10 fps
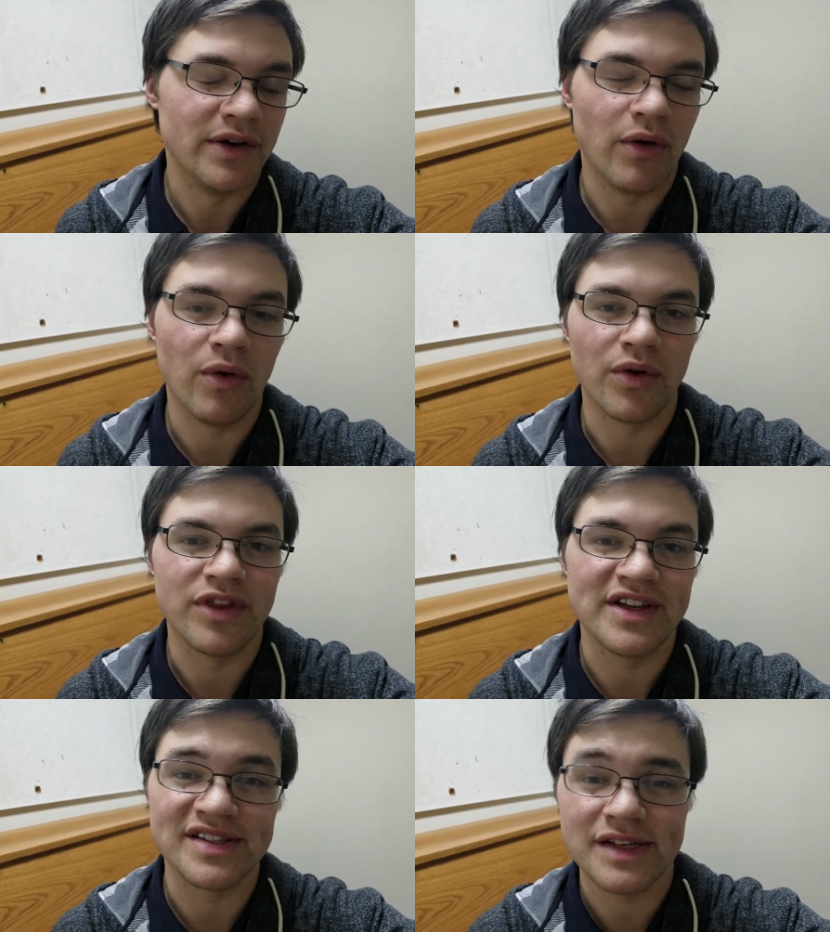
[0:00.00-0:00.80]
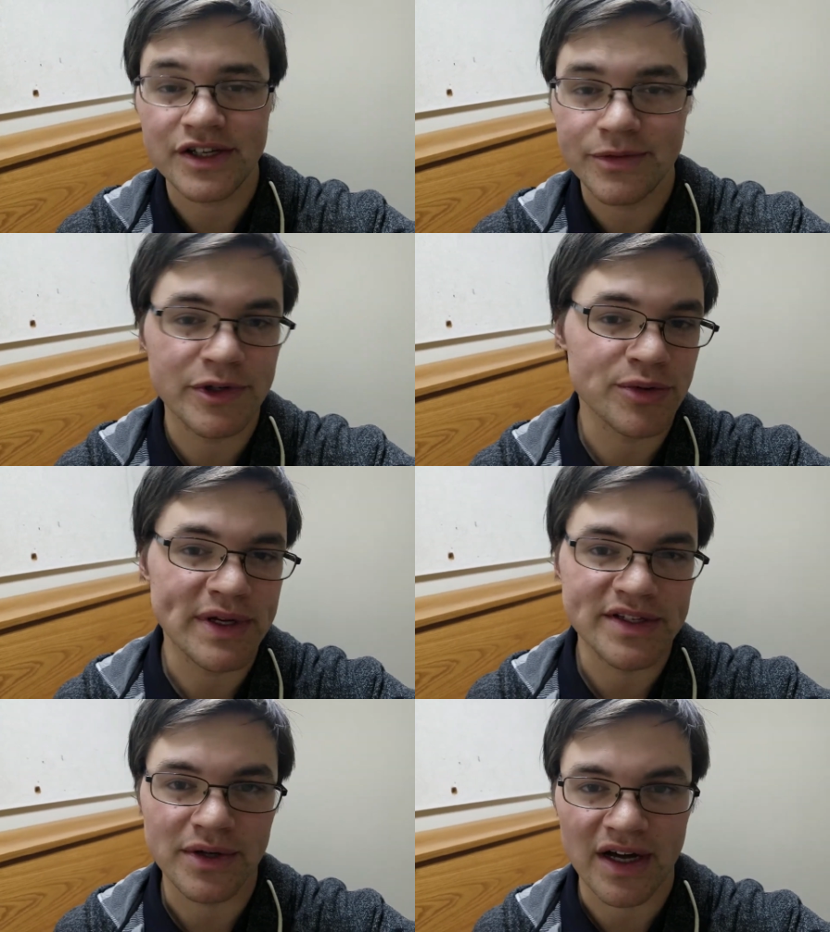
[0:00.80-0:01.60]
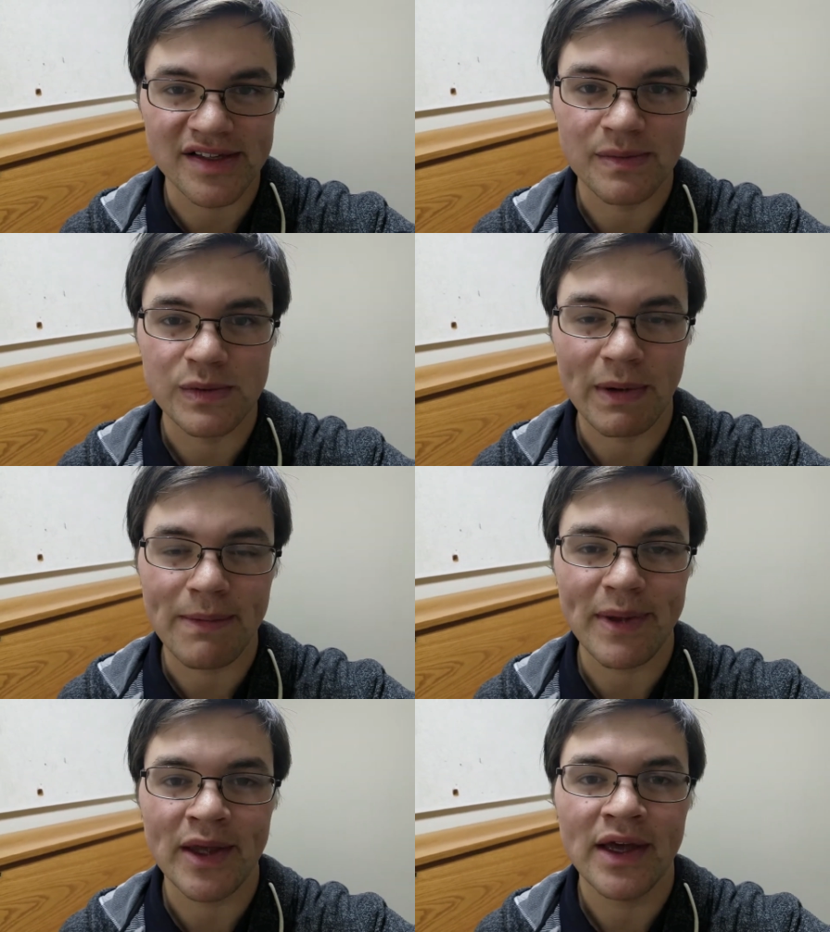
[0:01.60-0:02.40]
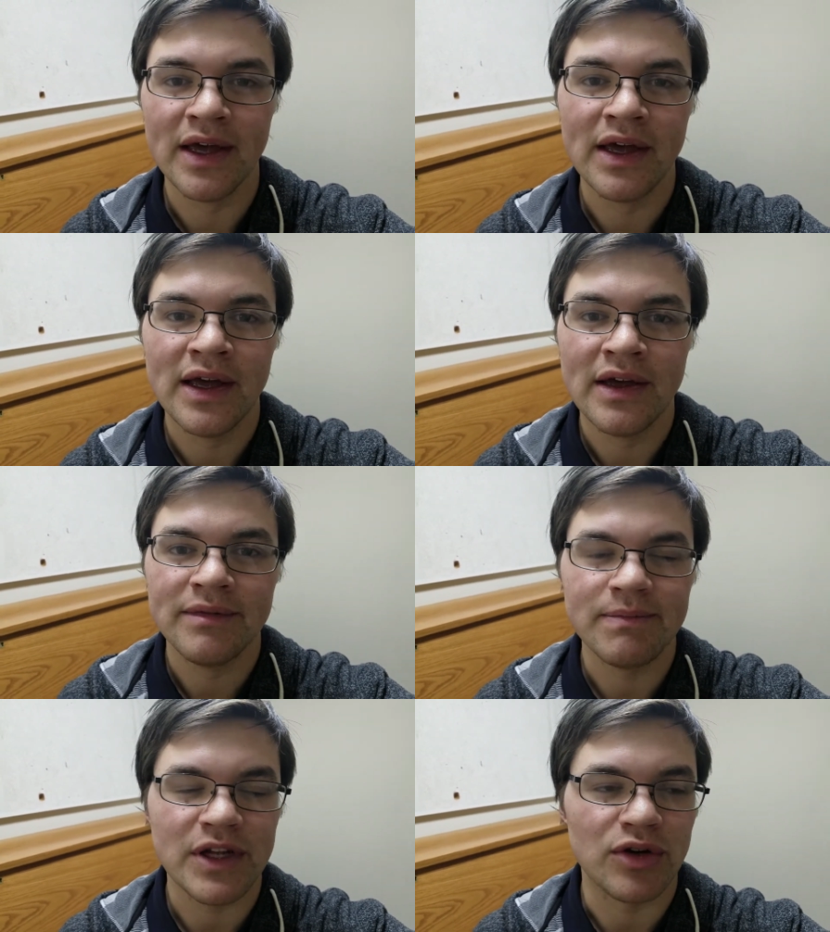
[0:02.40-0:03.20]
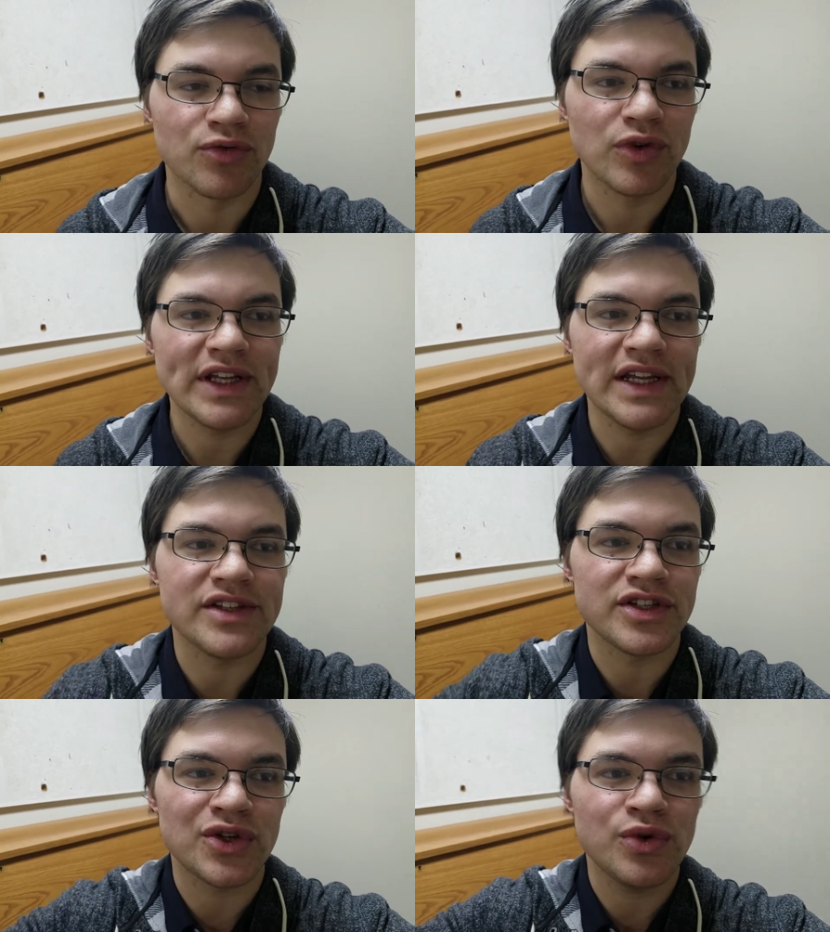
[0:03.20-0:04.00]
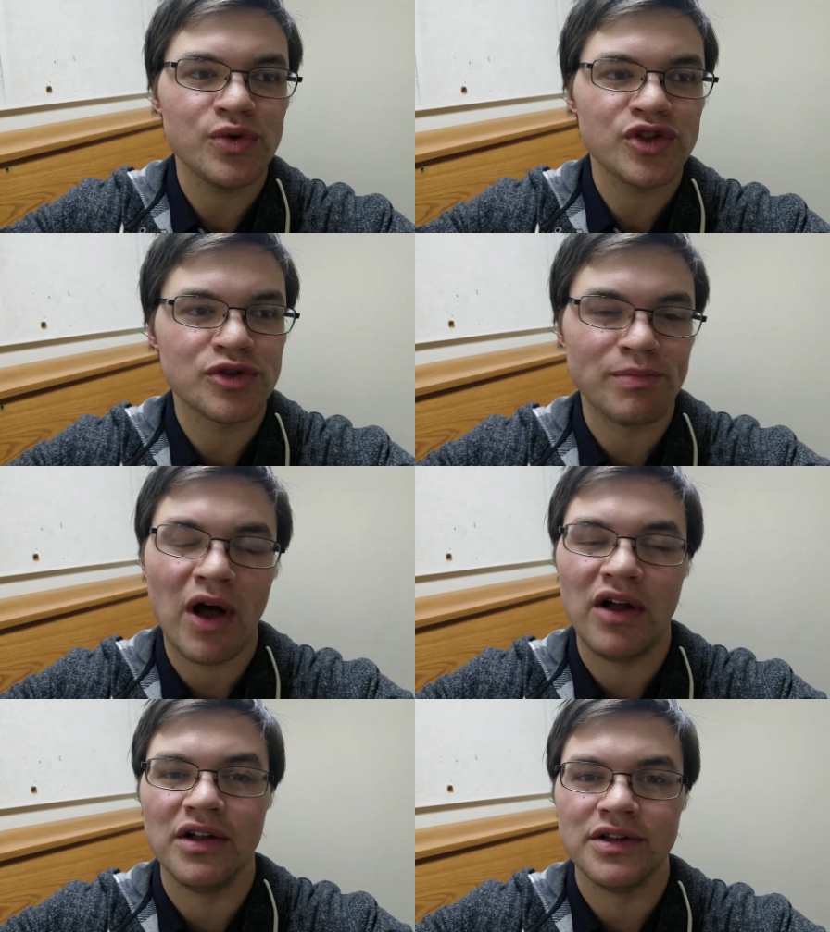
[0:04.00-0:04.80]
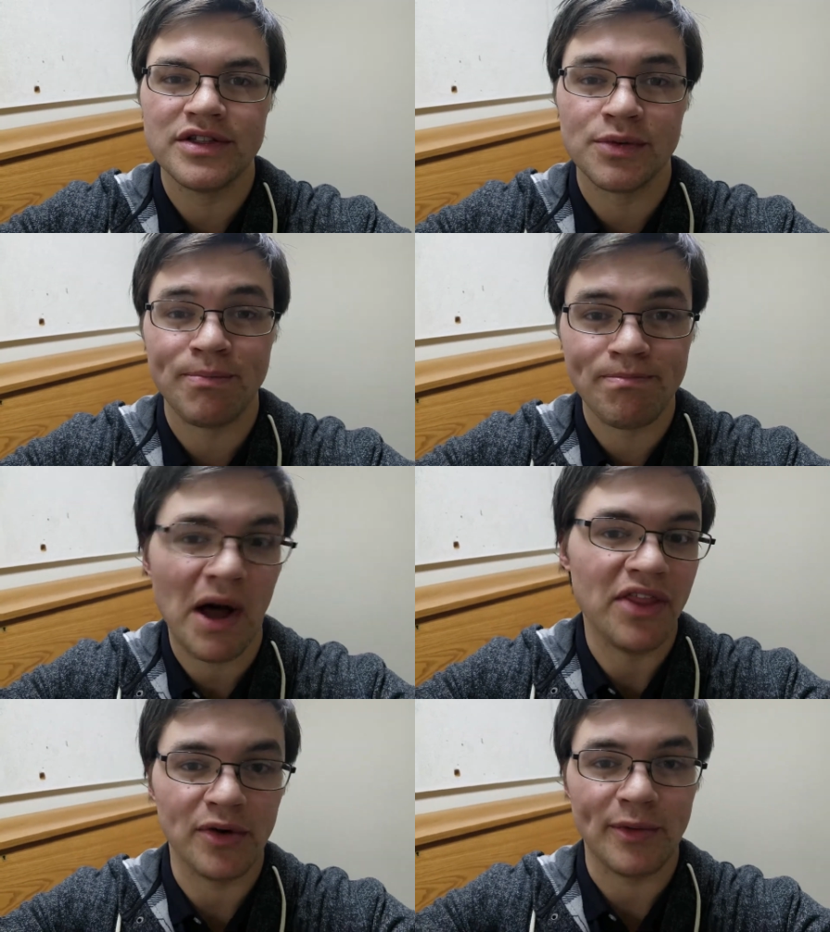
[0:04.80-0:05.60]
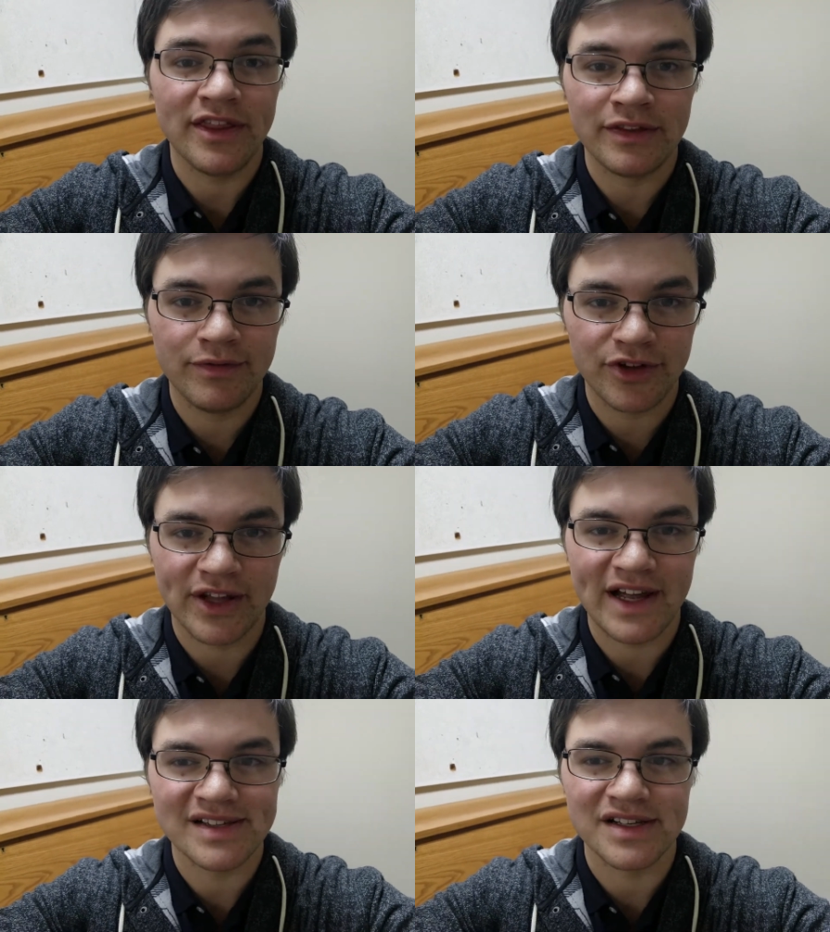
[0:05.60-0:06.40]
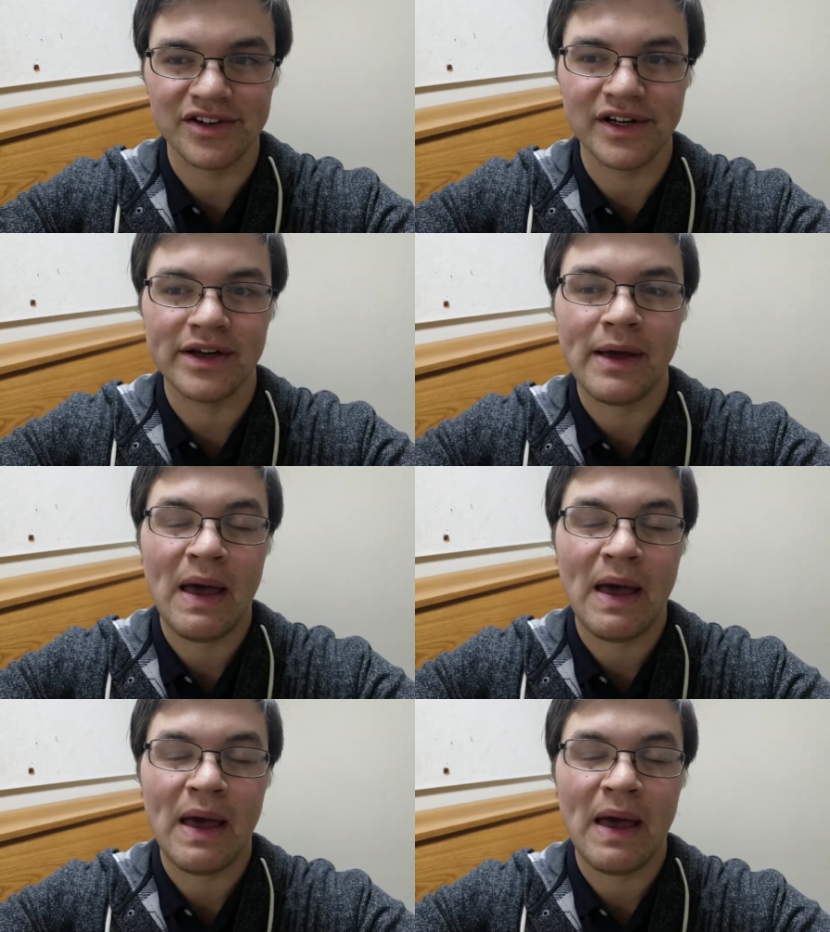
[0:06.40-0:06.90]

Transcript: or the distinction between two concepts might be you know, really too small to bother with for the class that you're in.